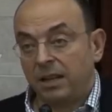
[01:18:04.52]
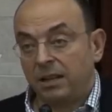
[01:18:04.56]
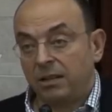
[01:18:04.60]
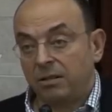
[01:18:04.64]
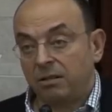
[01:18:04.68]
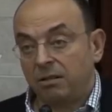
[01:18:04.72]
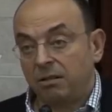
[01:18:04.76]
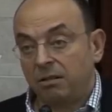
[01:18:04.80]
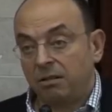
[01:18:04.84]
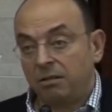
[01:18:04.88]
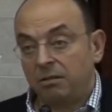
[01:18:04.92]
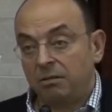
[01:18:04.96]

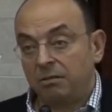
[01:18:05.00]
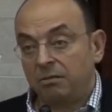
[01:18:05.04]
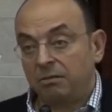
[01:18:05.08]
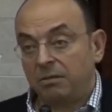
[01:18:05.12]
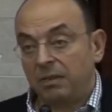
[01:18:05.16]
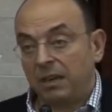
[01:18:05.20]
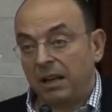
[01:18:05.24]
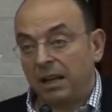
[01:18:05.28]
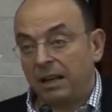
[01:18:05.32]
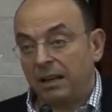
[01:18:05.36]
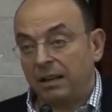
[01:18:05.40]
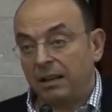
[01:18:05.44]
So
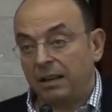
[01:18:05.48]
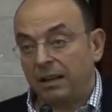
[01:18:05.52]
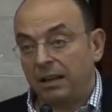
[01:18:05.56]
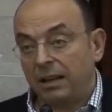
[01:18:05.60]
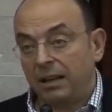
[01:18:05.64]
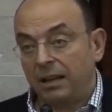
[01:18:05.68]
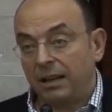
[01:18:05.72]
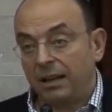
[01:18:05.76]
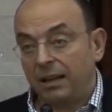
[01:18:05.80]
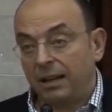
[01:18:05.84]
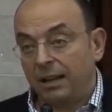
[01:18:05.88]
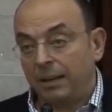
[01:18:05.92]

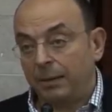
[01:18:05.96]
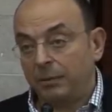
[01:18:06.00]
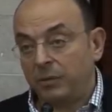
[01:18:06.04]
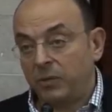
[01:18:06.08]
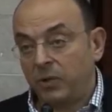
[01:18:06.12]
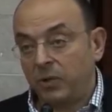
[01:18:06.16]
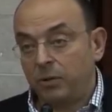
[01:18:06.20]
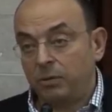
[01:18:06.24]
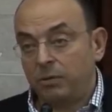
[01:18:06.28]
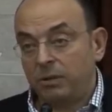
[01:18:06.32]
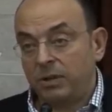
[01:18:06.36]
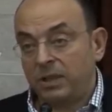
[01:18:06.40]

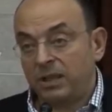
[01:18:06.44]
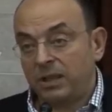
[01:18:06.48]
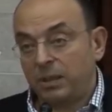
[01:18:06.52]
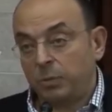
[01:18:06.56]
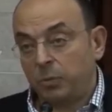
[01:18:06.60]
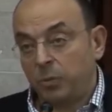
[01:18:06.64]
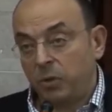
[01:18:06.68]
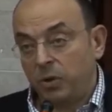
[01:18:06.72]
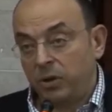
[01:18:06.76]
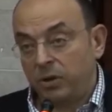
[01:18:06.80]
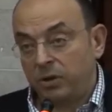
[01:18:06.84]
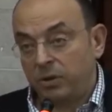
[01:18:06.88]
I'm going to
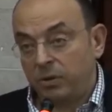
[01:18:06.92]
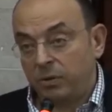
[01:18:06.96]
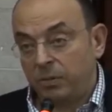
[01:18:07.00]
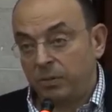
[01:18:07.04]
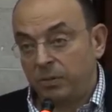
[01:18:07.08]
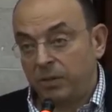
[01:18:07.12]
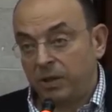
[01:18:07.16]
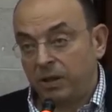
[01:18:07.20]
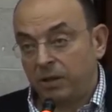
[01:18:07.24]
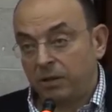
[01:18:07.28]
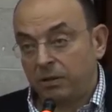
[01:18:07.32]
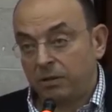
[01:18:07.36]
disappoint you,
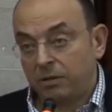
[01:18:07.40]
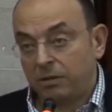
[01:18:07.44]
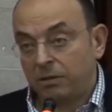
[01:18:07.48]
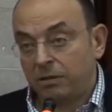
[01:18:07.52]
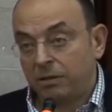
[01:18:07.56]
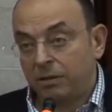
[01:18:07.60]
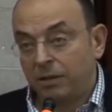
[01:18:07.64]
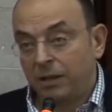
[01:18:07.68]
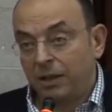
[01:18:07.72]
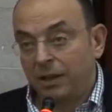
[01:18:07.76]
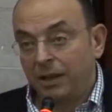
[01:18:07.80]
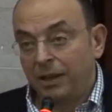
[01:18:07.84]

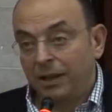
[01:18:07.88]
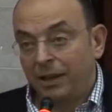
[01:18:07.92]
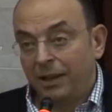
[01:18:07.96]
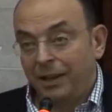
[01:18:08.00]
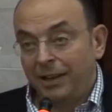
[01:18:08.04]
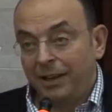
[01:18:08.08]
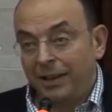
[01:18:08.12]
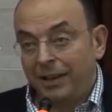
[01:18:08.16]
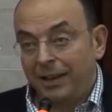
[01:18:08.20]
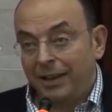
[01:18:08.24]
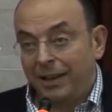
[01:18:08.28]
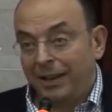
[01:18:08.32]
because
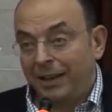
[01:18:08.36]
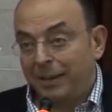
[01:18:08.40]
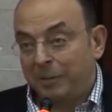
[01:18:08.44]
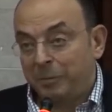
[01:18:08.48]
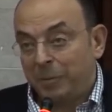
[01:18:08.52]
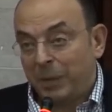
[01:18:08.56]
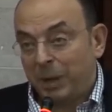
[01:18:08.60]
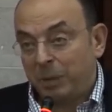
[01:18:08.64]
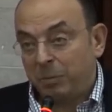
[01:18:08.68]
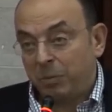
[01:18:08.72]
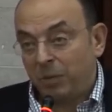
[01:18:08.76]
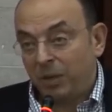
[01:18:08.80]

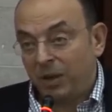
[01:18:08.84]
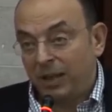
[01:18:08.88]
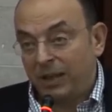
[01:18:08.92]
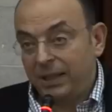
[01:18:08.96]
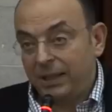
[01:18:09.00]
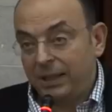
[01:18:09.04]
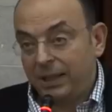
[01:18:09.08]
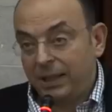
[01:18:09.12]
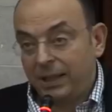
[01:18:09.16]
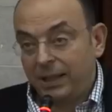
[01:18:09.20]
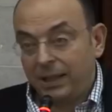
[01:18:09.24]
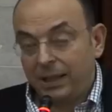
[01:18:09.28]
my
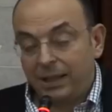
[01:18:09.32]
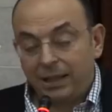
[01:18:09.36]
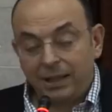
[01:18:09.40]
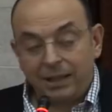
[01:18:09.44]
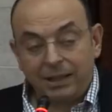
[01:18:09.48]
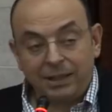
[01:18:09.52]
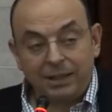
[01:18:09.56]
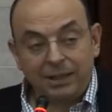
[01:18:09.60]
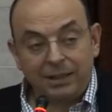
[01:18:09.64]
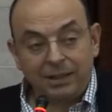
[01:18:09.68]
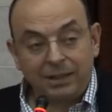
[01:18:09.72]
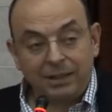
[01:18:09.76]

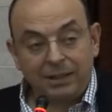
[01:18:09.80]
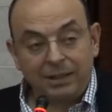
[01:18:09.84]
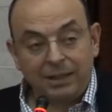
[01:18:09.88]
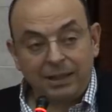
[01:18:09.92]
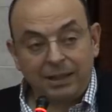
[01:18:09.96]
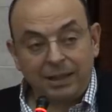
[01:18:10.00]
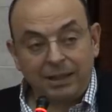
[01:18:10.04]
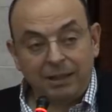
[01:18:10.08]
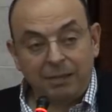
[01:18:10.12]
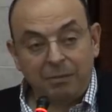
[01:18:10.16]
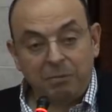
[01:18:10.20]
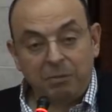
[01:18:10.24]
political
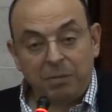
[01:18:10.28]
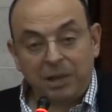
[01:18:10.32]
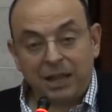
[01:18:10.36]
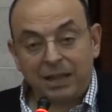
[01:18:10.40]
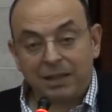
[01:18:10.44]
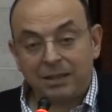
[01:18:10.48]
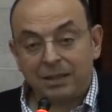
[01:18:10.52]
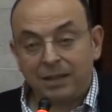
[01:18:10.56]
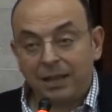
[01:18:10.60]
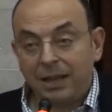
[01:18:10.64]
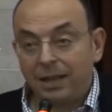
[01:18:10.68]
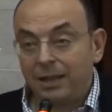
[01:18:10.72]

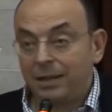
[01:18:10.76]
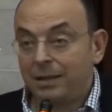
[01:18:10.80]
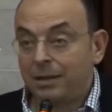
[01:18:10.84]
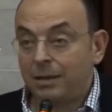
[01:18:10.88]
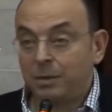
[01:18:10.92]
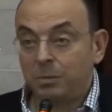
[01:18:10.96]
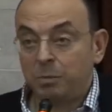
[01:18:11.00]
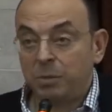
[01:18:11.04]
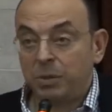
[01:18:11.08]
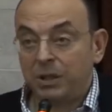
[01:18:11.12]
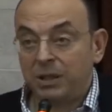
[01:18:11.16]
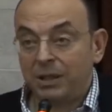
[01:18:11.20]
backstage
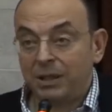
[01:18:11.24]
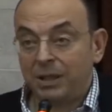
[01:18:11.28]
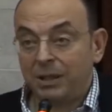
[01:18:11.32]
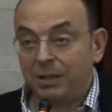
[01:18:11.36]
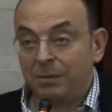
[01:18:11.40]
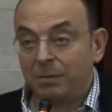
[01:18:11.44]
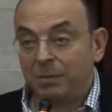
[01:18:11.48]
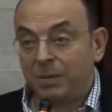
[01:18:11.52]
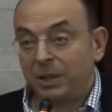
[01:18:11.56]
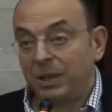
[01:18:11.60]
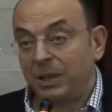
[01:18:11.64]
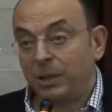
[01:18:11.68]
is
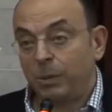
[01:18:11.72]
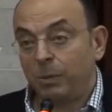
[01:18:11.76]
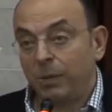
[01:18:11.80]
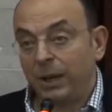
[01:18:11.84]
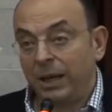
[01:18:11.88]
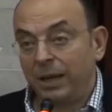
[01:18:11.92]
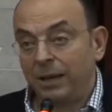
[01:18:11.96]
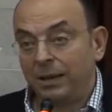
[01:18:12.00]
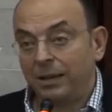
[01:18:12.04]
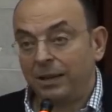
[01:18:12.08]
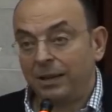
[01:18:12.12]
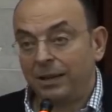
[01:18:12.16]
pretty
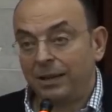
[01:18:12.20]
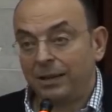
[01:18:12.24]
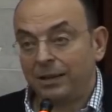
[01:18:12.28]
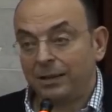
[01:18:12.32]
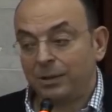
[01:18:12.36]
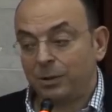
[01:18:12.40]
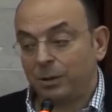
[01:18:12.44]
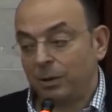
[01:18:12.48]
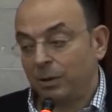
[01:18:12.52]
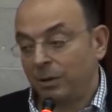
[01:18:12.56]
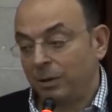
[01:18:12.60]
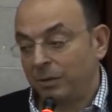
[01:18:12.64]
weak,
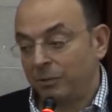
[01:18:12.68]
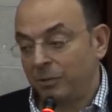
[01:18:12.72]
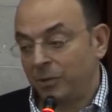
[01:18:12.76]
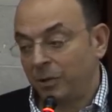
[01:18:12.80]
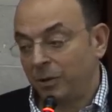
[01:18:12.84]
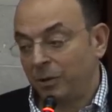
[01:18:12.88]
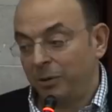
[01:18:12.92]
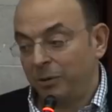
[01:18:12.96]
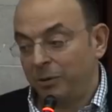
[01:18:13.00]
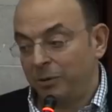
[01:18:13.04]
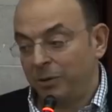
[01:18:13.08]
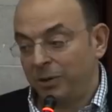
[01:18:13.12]
so I'm
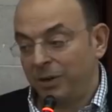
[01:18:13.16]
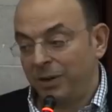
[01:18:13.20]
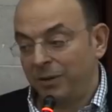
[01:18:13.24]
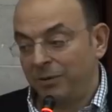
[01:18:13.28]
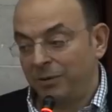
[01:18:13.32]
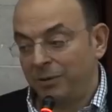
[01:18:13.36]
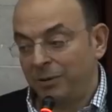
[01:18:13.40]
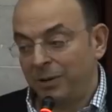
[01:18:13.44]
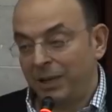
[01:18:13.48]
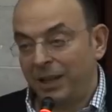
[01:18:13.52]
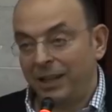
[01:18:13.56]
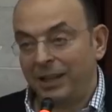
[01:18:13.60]
not going to
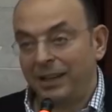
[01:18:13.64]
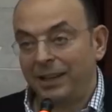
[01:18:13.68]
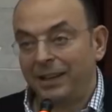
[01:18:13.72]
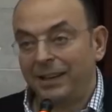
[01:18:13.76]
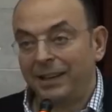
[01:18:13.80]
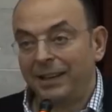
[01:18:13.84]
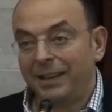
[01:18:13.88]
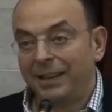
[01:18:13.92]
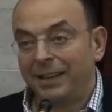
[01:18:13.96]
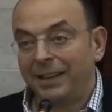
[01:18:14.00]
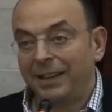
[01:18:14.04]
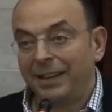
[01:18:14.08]
give you
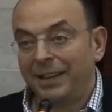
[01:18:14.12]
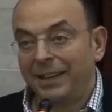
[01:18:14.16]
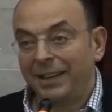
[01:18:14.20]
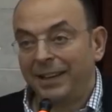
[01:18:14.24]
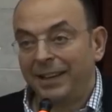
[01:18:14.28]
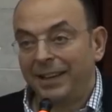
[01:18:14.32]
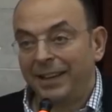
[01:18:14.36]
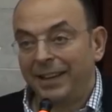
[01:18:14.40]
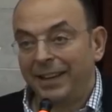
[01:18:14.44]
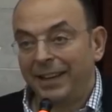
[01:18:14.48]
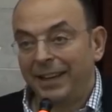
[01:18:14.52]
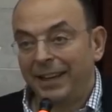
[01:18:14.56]
any
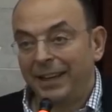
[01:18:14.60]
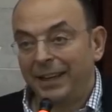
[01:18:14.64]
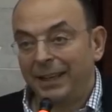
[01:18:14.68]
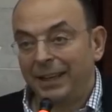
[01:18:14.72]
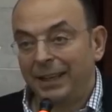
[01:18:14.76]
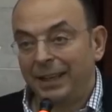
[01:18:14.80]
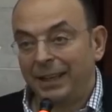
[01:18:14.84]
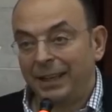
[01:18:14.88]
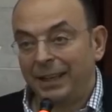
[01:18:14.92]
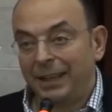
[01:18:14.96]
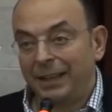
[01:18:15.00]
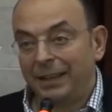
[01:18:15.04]

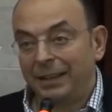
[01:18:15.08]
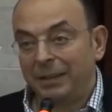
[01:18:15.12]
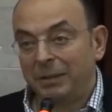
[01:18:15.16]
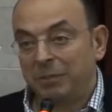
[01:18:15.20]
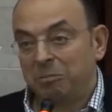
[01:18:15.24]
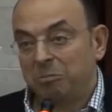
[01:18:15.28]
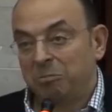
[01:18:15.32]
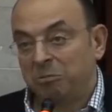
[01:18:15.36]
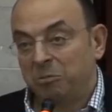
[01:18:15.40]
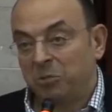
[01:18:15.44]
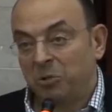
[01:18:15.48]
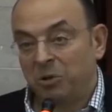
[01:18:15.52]

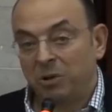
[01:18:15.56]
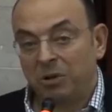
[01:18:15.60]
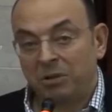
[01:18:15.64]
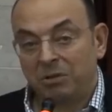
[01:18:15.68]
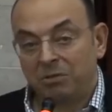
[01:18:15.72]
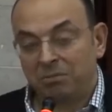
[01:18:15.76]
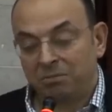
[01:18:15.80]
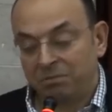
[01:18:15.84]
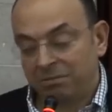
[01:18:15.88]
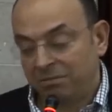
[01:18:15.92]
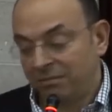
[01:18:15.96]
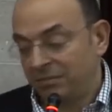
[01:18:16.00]

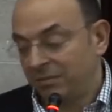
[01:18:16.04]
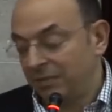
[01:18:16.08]
more,